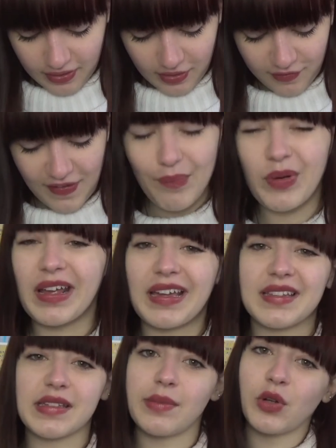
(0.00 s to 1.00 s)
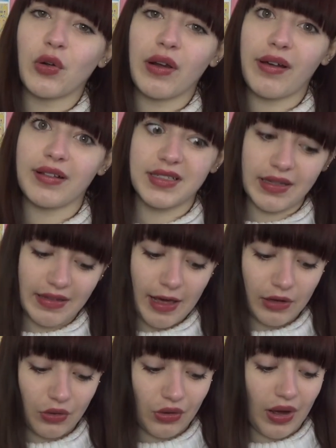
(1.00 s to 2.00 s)
the fabric ends up not lasting
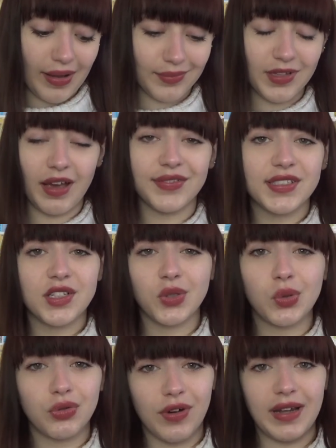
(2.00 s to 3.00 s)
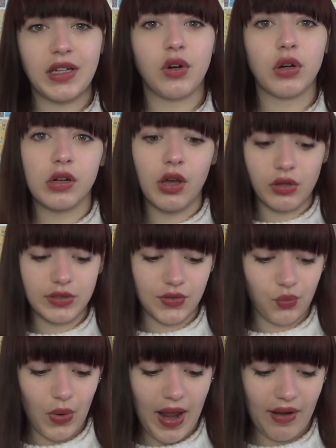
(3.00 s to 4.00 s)
that long, and I've still already got loads
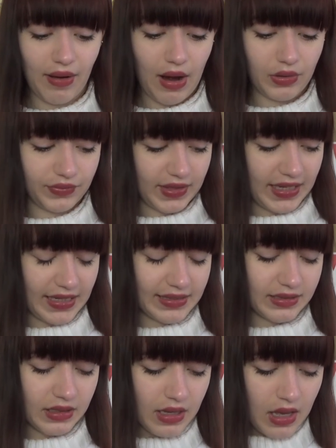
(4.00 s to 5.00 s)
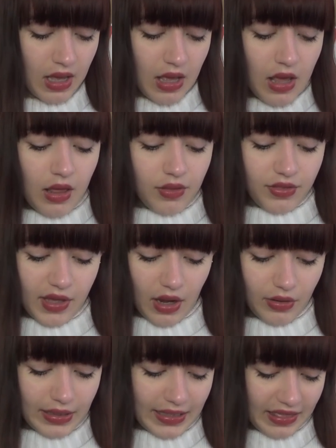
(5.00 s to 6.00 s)
of wear out of these, the
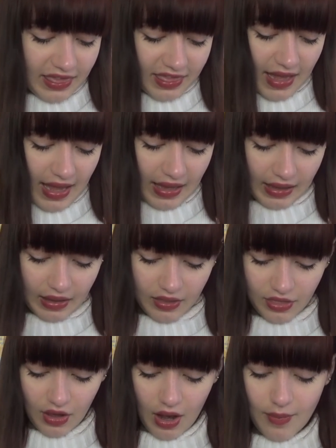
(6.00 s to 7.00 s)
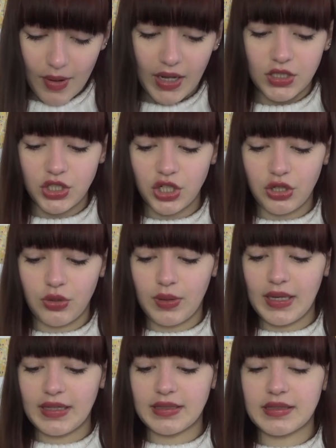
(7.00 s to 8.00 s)
only thing that I might do
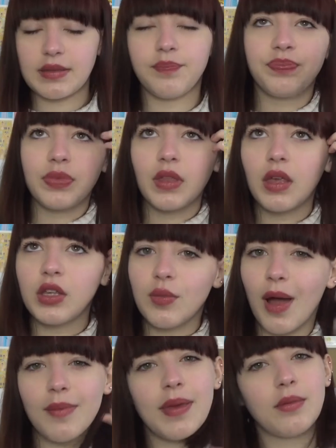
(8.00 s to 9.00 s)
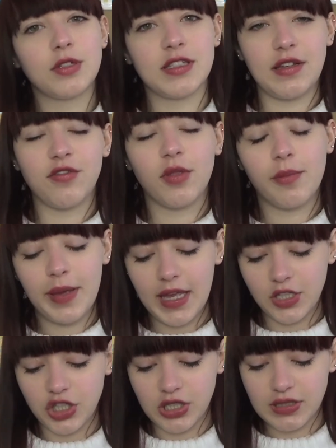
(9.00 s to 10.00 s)
is, you might be able to see from the
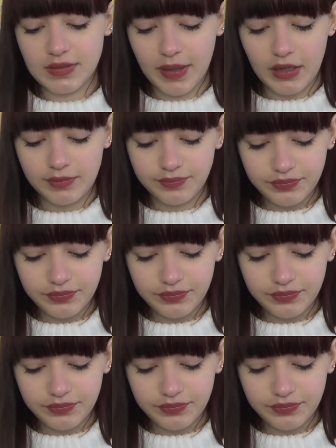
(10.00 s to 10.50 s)
pictures, but